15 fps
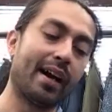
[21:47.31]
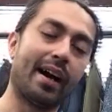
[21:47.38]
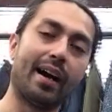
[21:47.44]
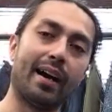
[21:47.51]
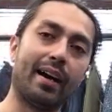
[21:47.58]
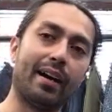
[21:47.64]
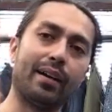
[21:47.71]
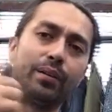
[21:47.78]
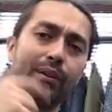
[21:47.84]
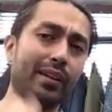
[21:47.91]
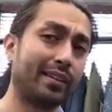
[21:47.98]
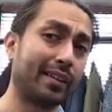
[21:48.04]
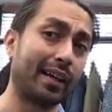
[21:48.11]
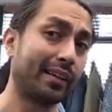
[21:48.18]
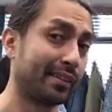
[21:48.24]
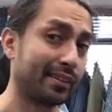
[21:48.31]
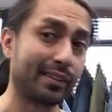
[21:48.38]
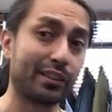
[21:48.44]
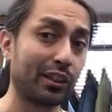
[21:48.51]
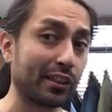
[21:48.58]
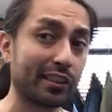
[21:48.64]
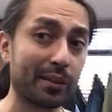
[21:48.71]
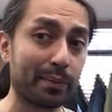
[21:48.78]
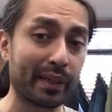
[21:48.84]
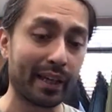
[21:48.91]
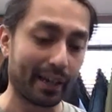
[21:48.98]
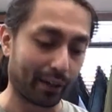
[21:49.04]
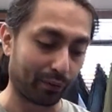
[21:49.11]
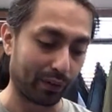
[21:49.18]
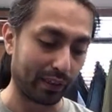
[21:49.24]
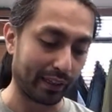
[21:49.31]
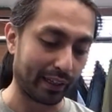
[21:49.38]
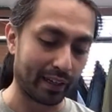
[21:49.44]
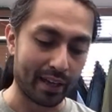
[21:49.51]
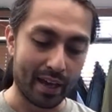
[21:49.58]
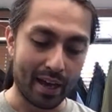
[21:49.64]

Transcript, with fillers: Uh, it's, it's just the beginning, really.